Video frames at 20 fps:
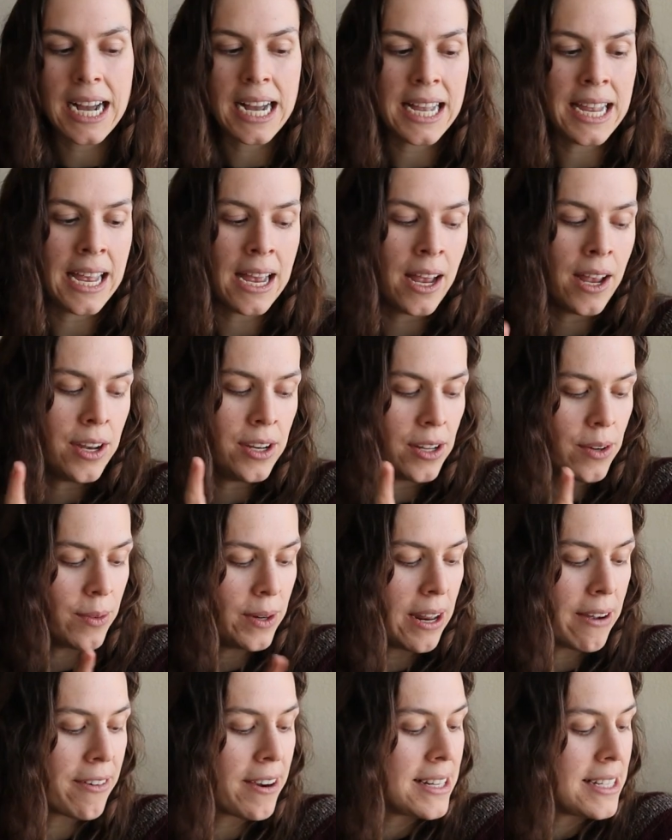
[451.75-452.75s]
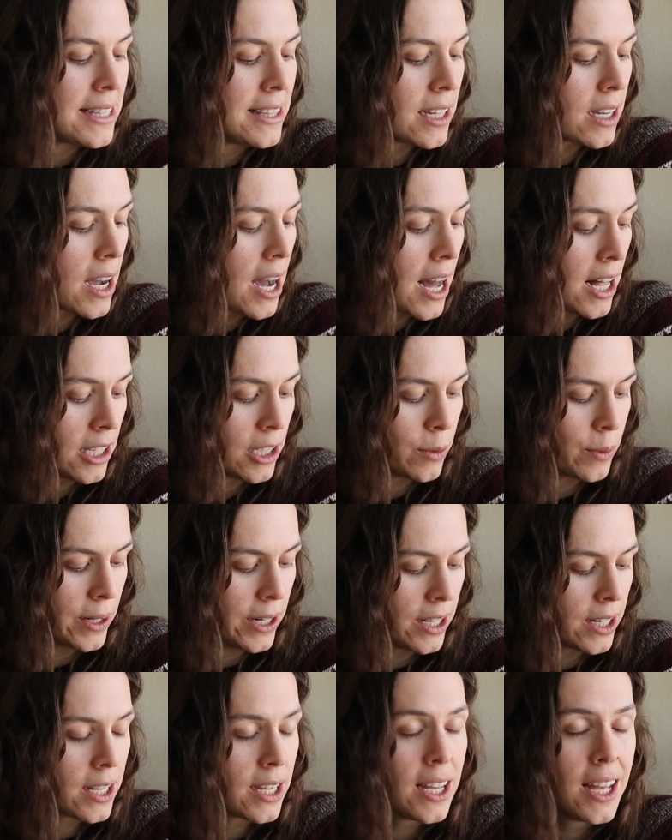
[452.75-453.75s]
And whenever I did the color
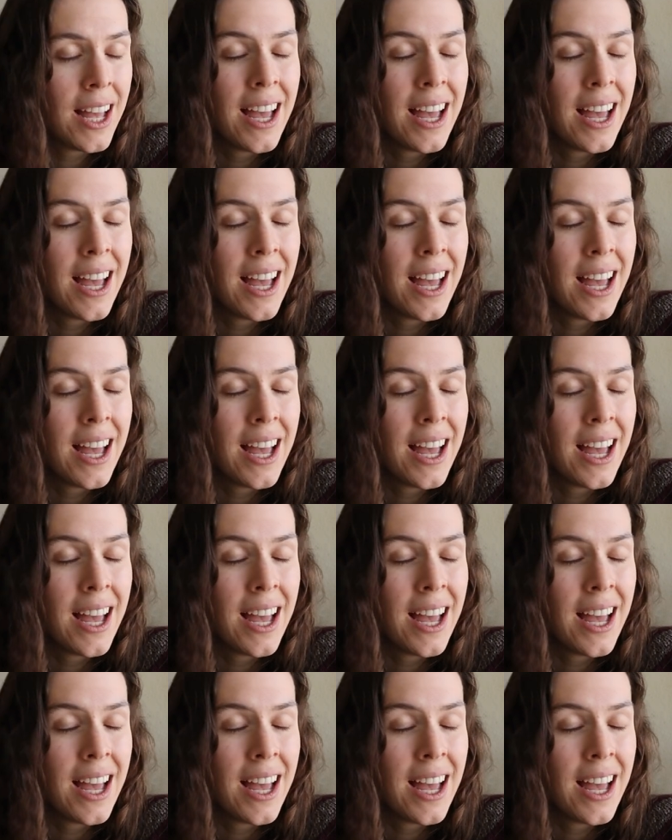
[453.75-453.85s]
work,